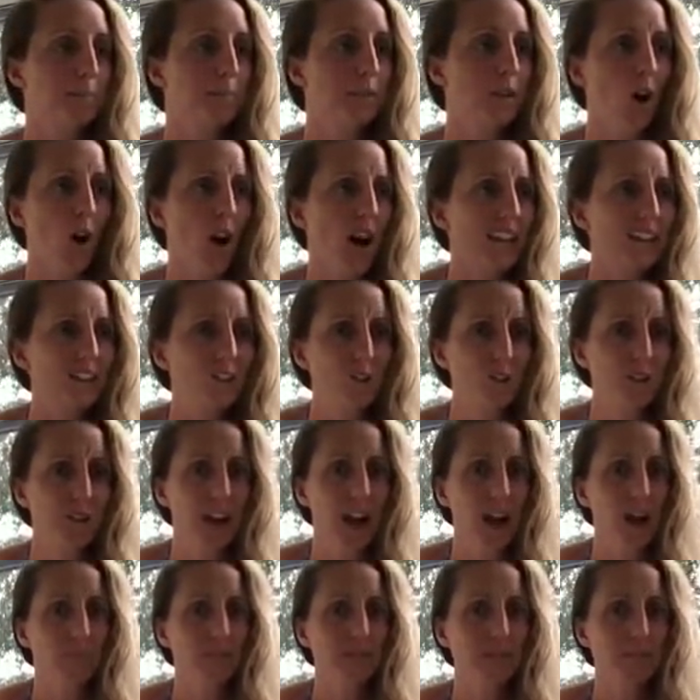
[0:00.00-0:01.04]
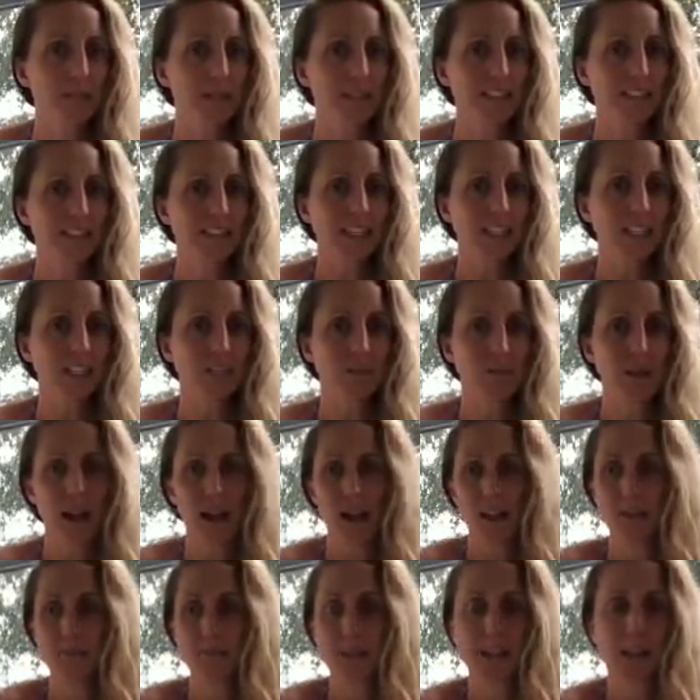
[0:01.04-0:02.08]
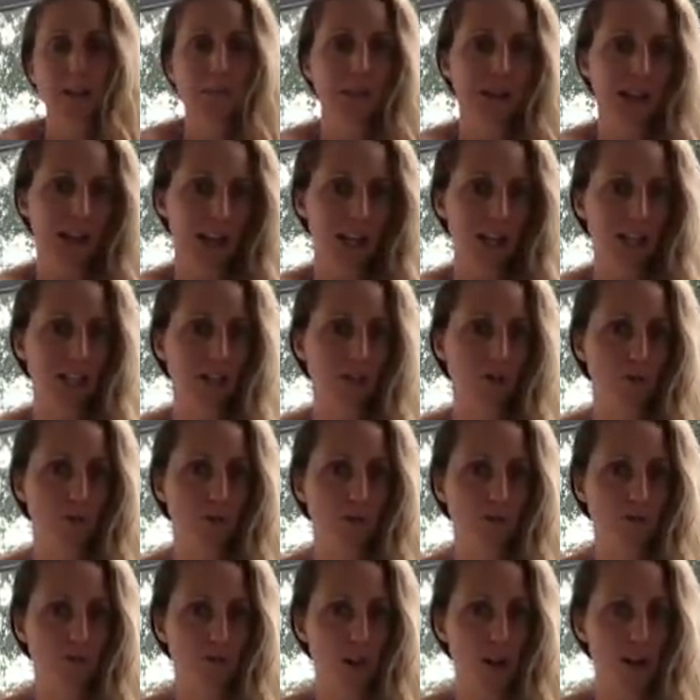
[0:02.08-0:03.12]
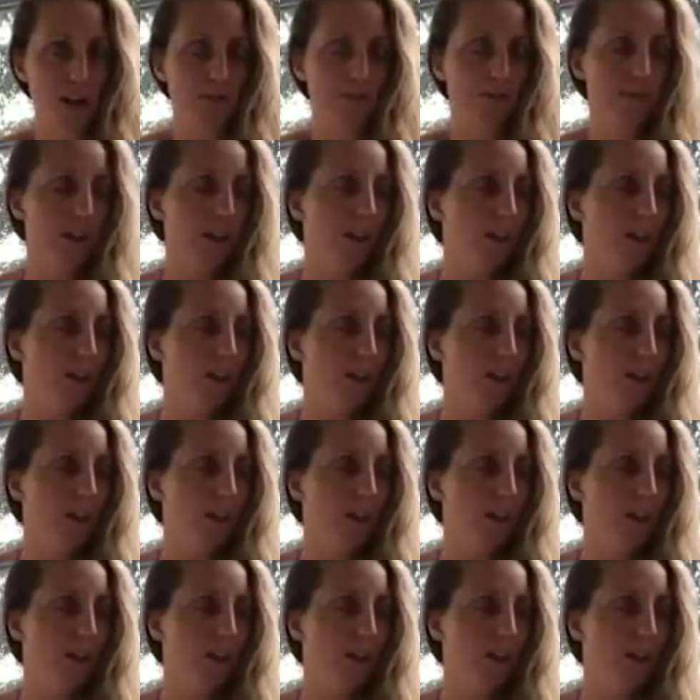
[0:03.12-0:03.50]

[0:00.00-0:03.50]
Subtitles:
Guys don't come to me to teach them how to make a mechanics course, right?